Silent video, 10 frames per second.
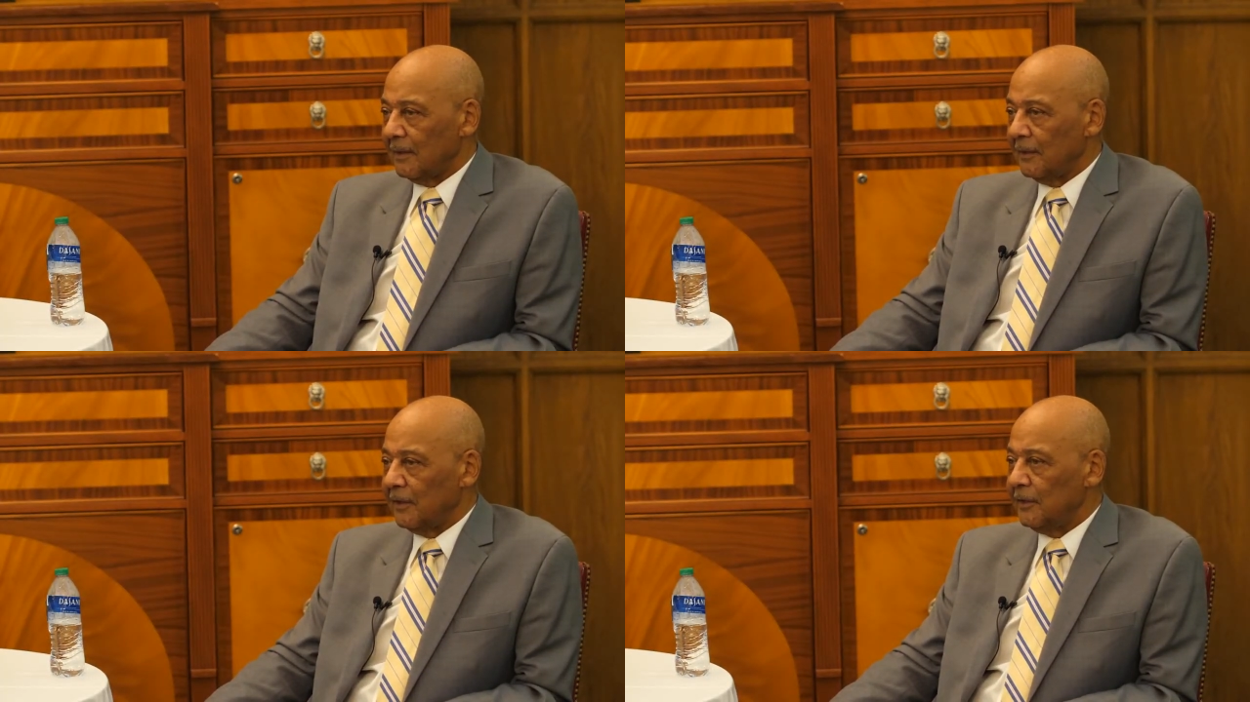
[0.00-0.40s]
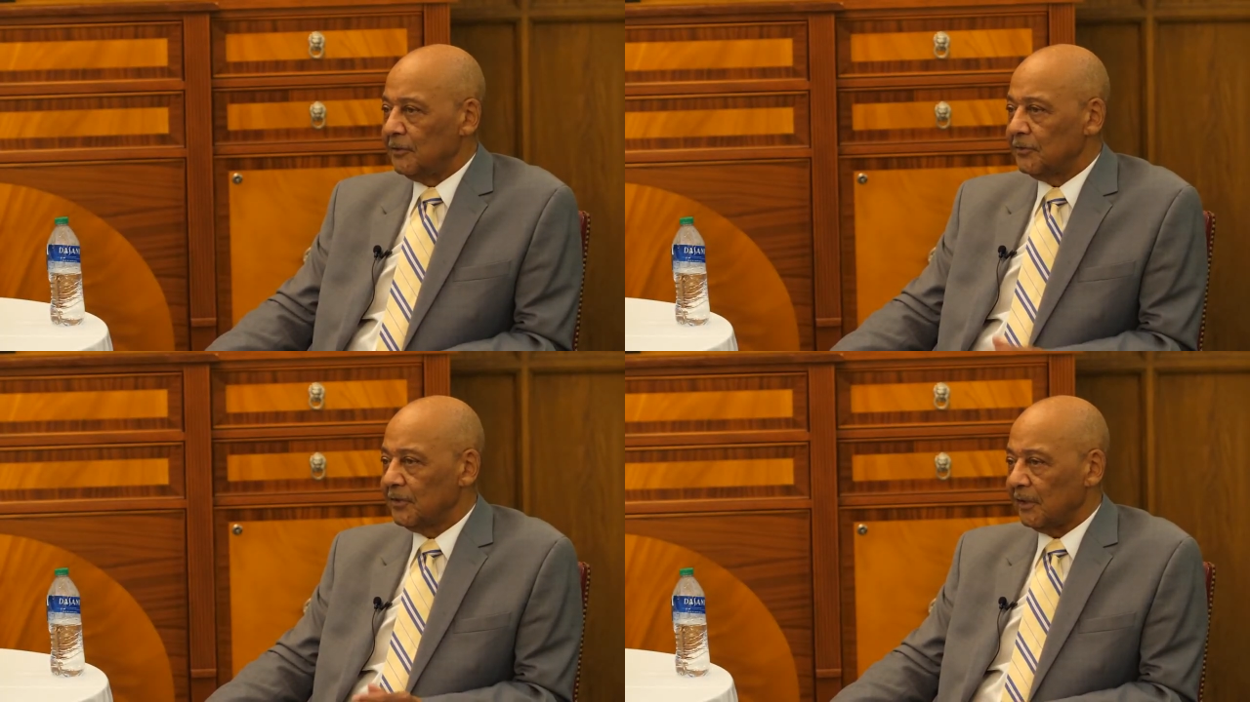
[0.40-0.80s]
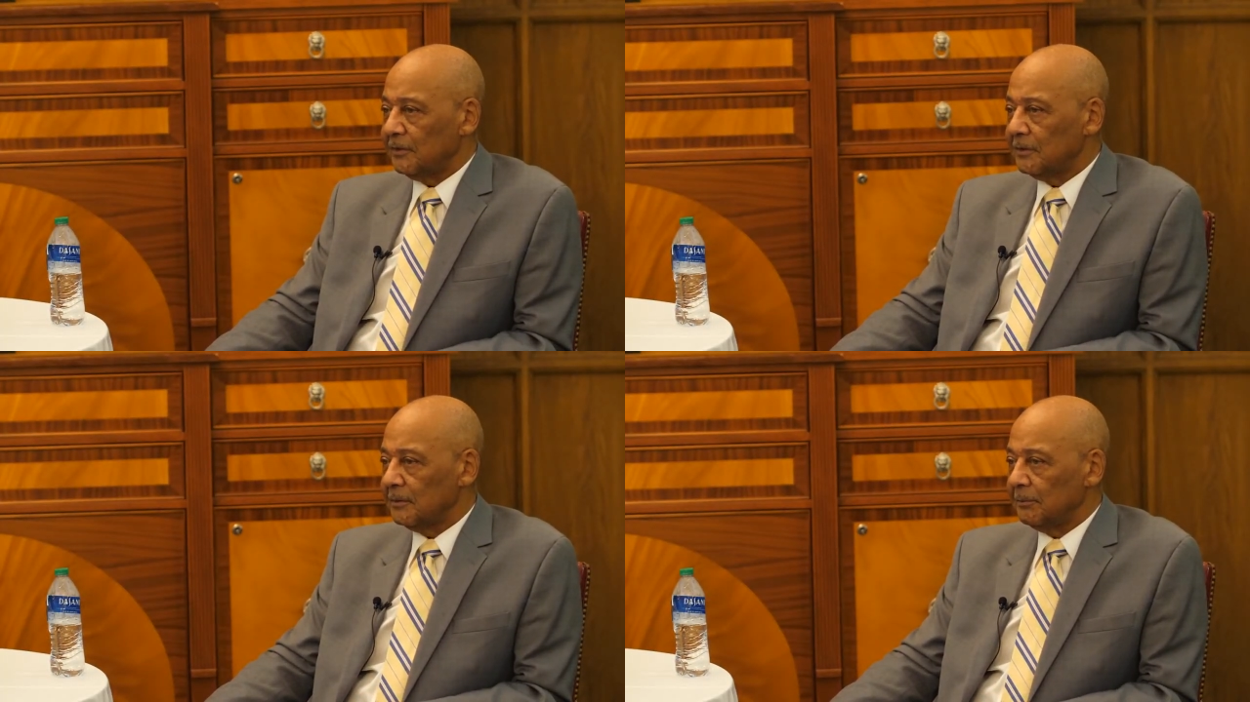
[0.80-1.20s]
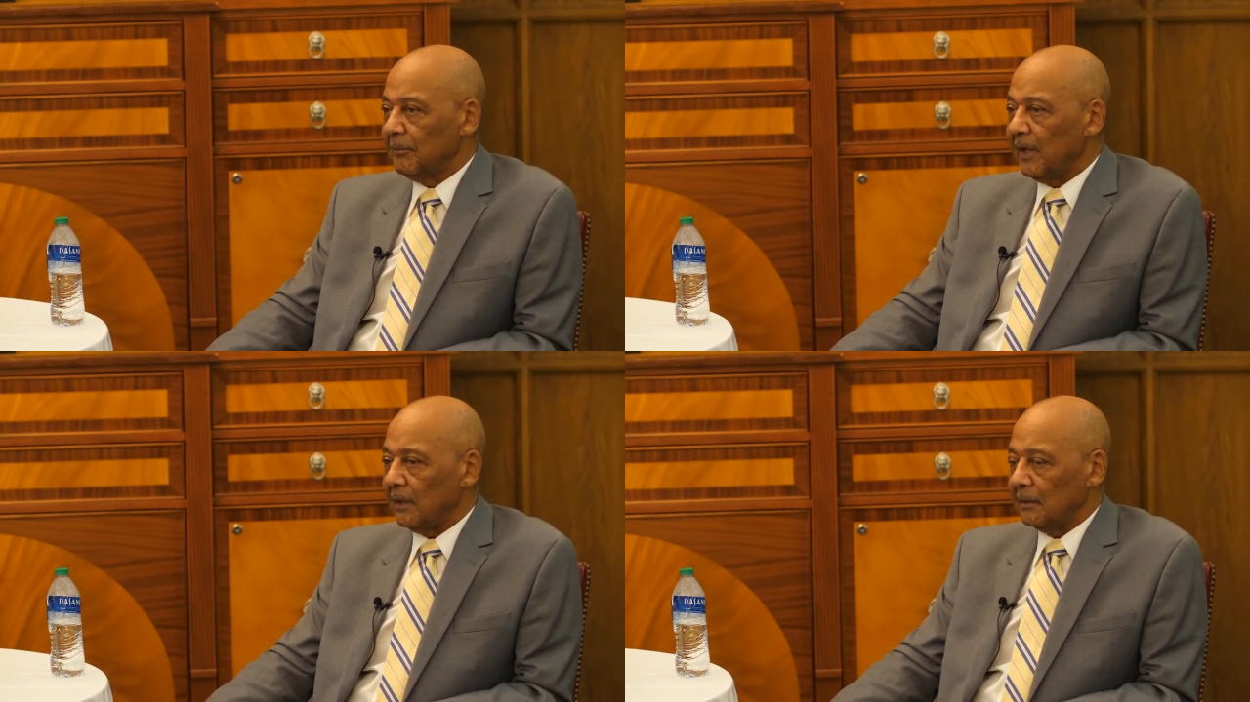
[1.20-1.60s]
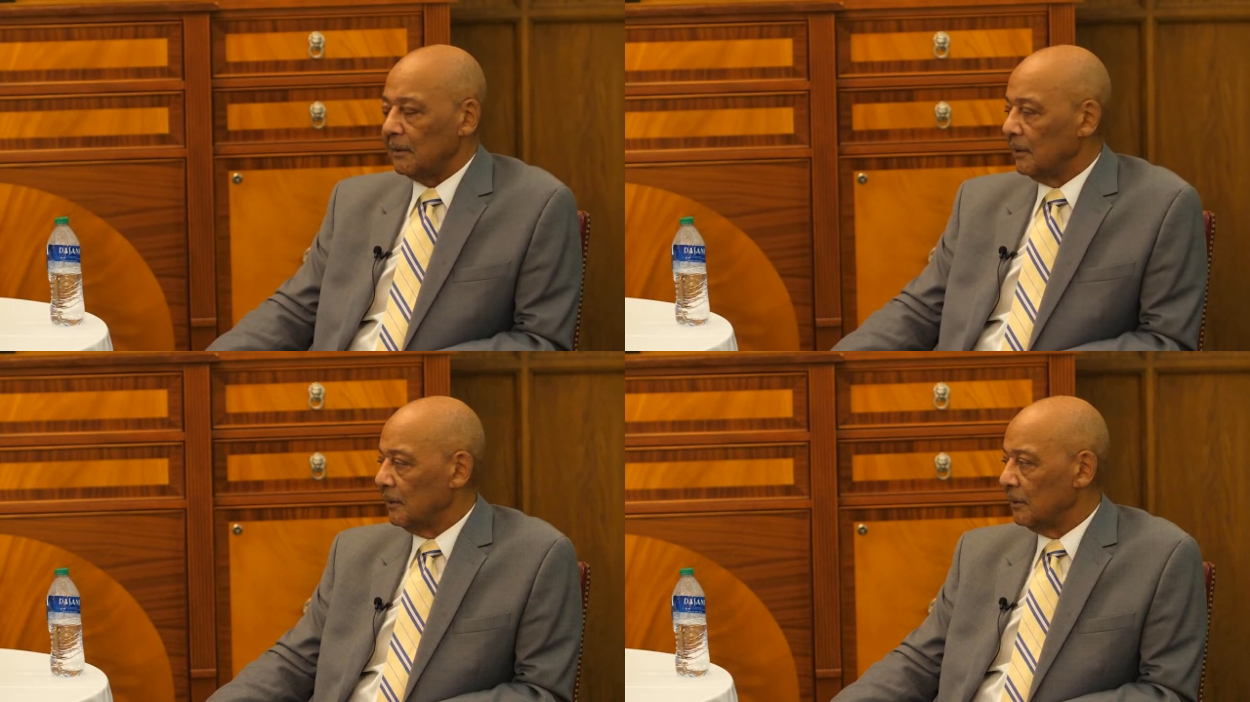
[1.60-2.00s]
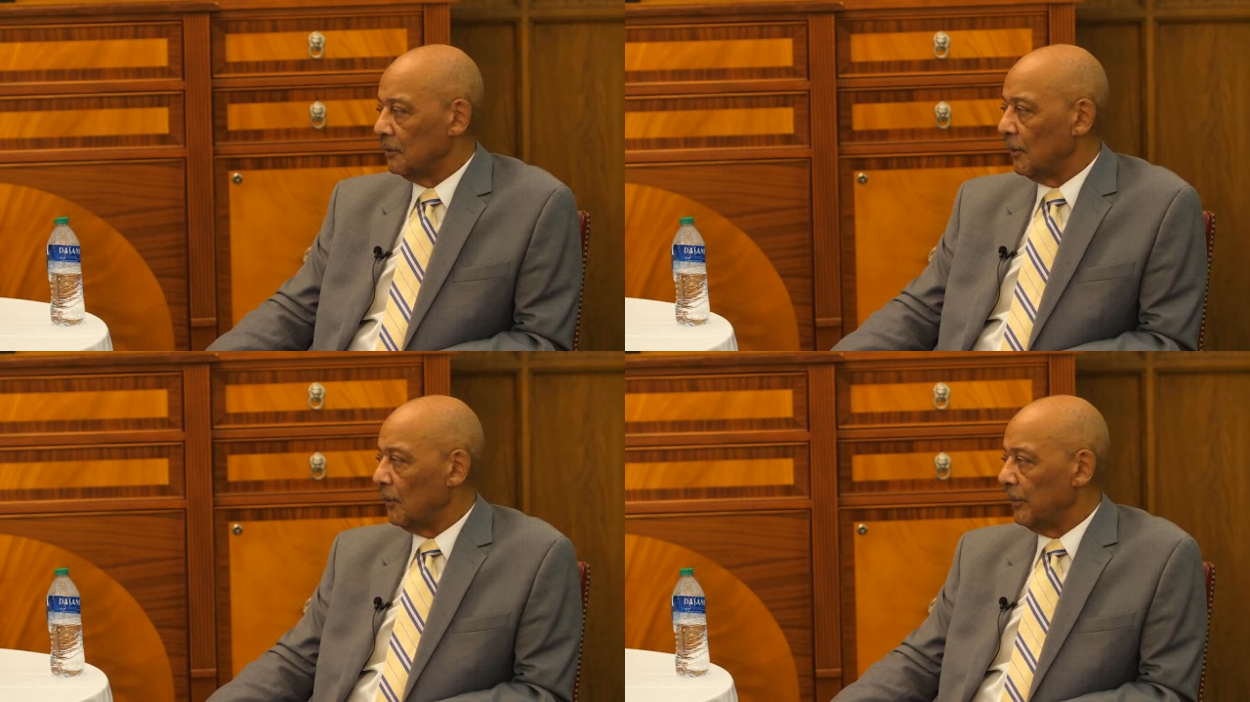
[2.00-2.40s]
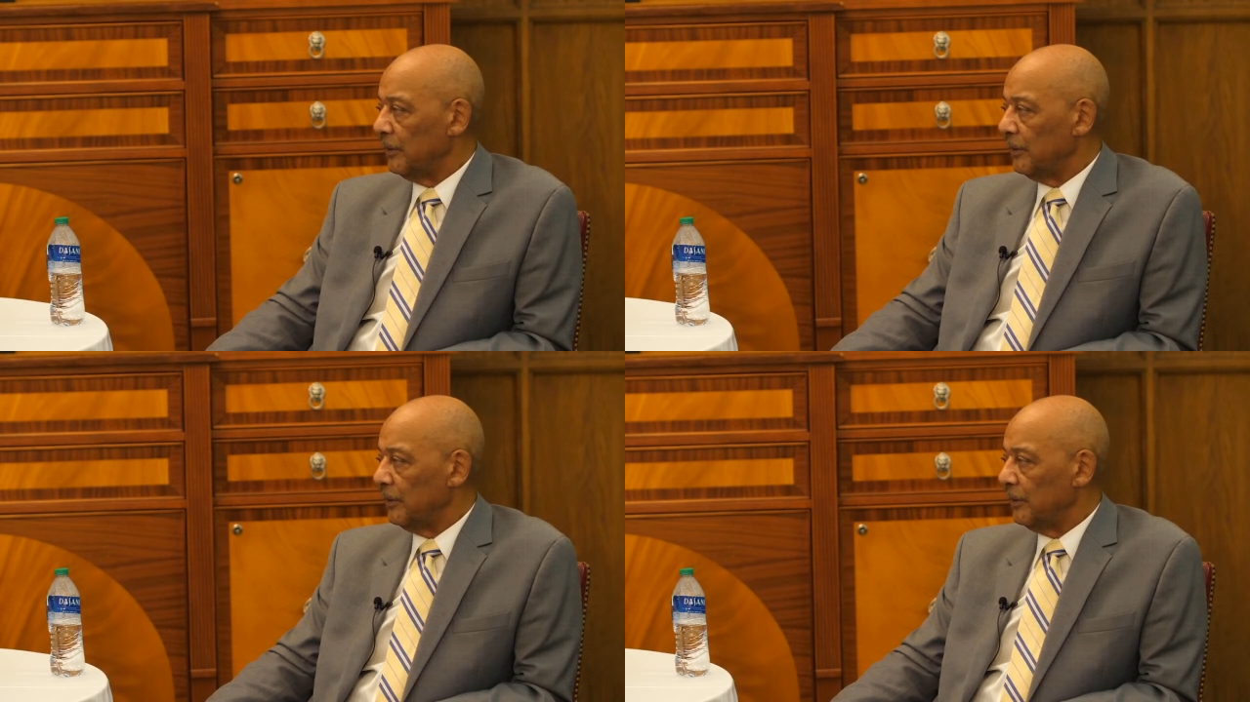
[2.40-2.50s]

these 6 men could go